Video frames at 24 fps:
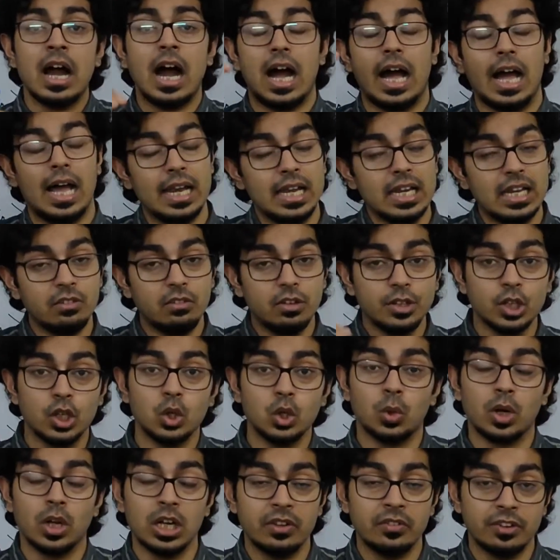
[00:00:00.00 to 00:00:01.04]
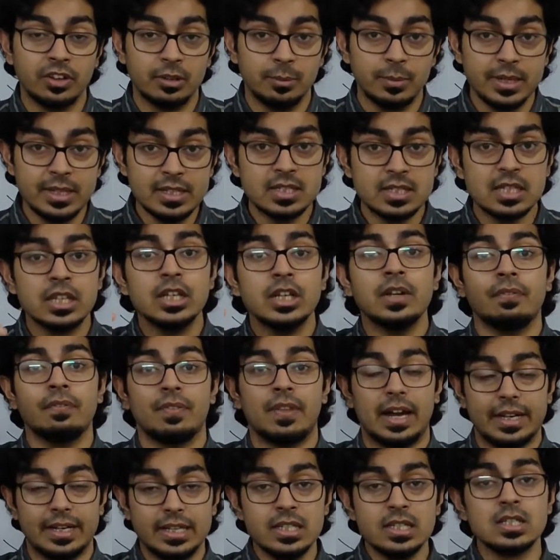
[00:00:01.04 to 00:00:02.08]
Higher level to lower level means
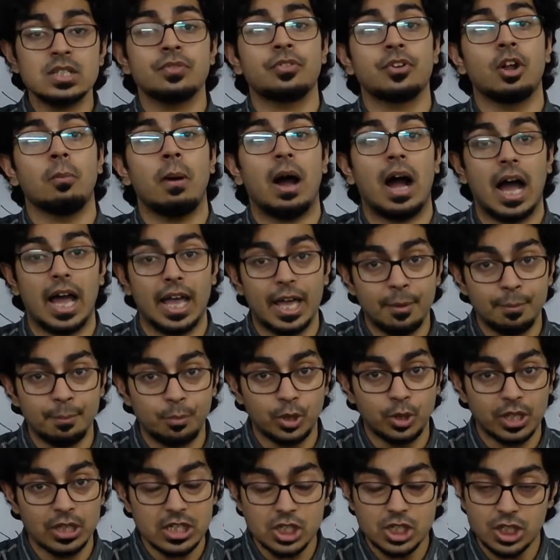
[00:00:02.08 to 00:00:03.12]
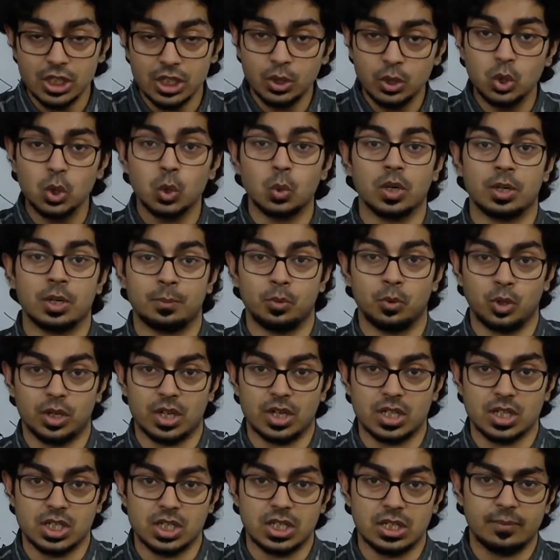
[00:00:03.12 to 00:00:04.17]
that is from higher potential to lower
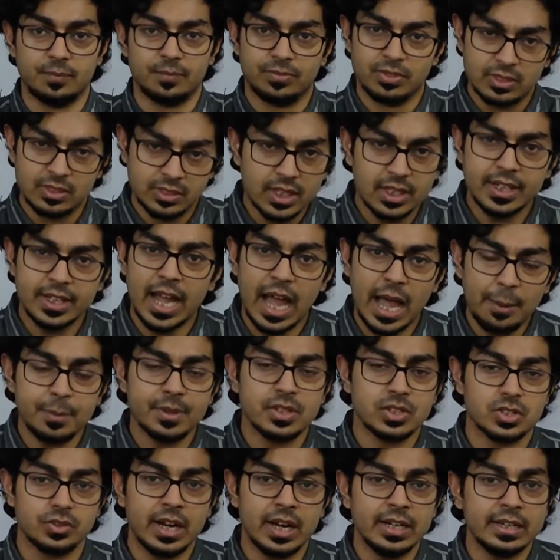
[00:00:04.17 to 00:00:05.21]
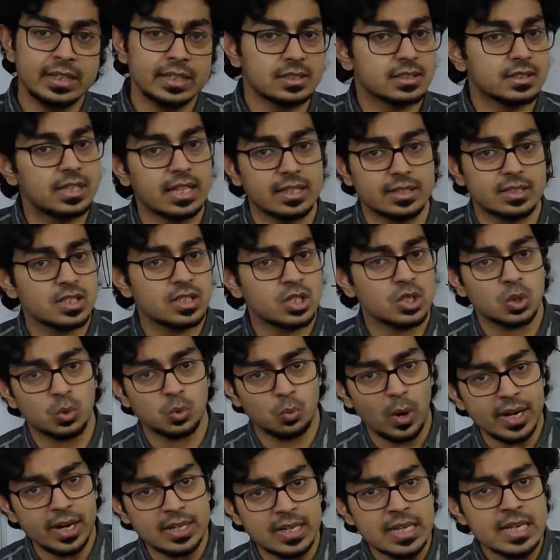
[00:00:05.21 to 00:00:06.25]
potential. That happens, right? That is
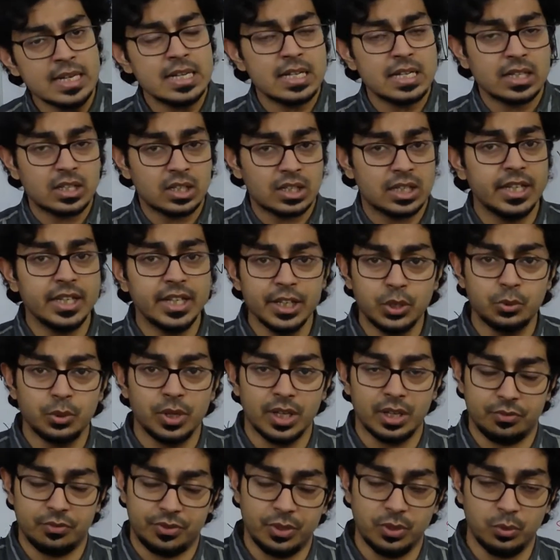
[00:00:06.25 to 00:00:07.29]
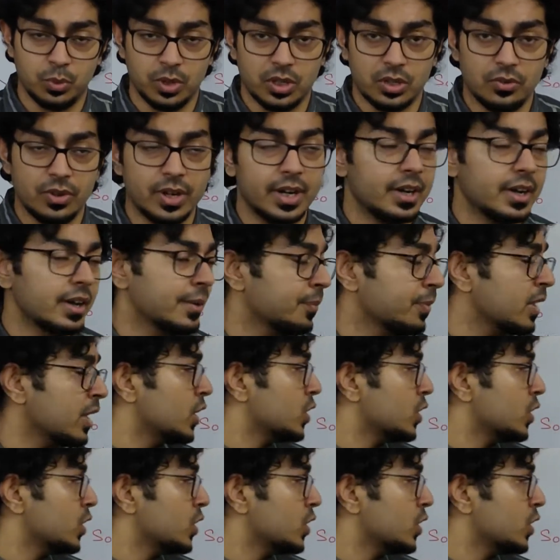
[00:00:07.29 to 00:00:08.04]
quite clear to everyone, right?